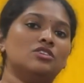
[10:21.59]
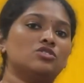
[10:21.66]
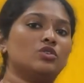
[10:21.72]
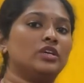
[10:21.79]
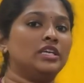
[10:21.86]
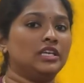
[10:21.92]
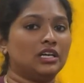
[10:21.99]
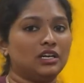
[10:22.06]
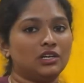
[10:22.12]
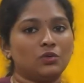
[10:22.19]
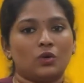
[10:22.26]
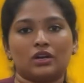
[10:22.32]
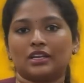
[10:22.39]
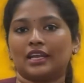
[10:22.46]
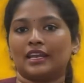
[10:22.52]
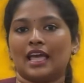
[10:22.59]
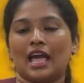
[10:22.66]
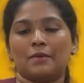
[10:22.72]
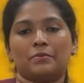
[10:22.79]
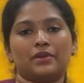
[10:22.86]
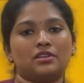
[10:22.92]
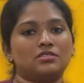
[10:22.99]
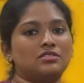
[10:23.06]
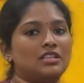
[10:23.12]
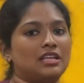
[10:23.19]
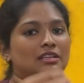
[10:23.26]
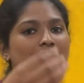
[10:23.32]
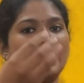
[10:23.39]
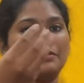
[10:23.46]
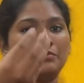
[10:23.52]
So here what can happen is
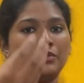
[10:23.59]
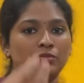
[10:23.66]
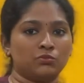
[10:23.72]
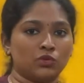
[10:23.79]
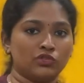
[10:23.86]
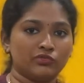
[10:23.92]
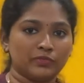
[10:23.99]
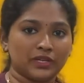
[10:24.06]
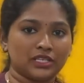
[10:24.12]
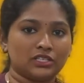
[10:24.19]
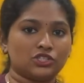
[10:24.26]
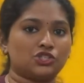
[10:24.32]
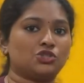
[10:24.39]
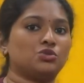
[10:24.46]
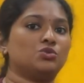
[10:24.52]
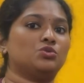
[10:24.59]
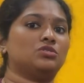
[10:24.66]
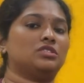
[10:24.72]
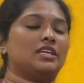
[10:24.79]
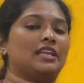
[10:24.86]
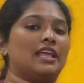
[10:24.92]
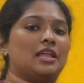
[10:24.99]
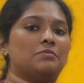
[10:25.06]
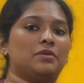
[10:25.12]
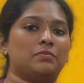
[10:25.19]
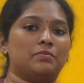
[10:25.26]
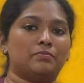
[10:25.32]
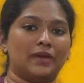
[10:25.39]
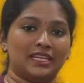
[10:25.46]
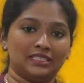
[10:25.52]
there can be movement issues, there can be
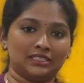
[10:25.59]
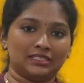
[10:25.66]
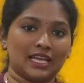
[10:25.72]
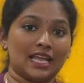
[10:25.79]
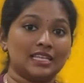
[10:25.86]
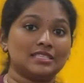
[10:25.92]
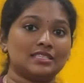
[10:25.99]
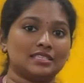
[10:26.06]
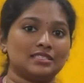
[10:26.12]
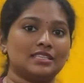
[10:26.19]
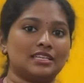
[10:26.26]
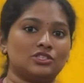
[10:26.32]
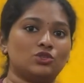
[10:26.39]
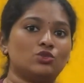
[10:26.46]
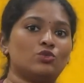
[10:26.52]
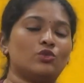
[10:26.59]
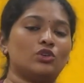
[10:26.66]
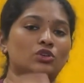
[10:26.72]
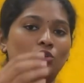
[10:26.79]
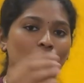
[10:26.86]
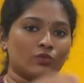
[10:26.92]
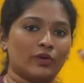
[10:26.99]
peristalsis that you would know,